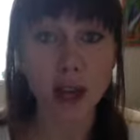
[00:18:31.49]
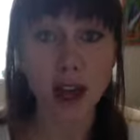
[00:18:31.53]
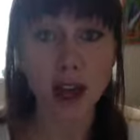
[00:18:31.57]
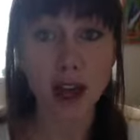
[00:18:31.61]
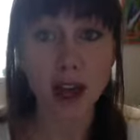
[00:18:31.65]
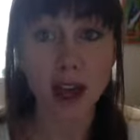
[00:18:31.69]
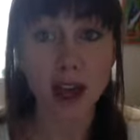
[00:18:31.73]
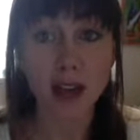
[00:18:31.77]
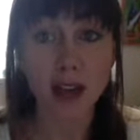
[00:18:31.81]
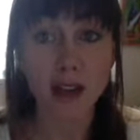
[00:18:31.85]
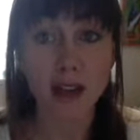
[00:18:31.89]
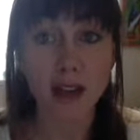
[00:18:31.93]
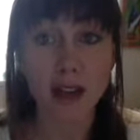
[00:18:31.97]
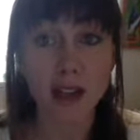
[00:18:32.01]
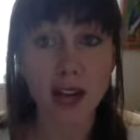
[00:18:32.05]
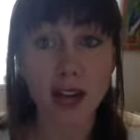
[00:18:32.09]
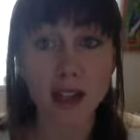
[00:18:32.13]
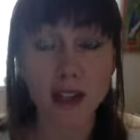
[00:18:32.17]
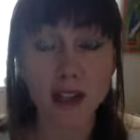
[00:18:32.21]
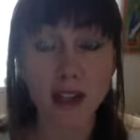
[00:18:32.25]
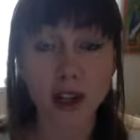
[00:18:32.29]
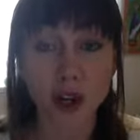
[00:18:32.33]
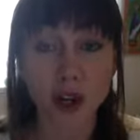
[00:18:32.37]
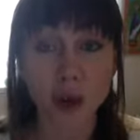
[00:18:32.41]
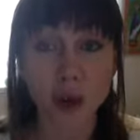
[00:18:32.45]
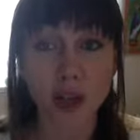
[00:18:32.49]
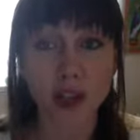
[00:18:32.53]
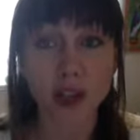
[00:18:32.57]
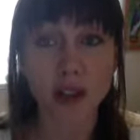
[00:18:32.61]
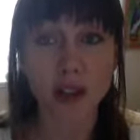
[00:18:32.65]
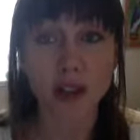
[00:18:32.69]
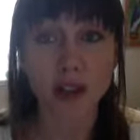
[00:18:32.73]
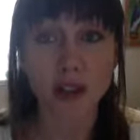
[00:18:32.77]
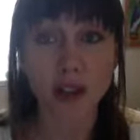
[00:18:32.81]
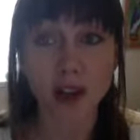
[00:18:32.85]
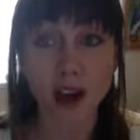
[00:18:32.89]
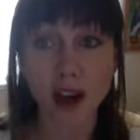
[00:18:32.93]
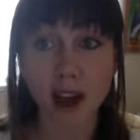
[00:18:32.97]
and ask your
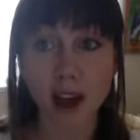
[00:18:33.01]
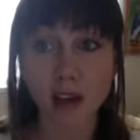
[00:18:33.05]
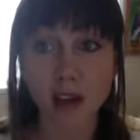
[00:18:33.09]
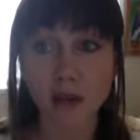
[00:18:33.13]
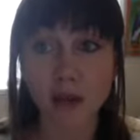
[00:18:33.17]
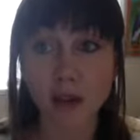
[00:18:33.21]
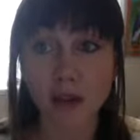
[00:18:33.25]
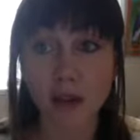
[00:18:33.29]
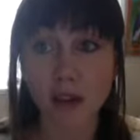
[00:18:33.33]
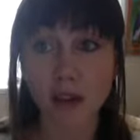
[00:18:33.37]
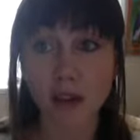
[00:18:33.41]
question live.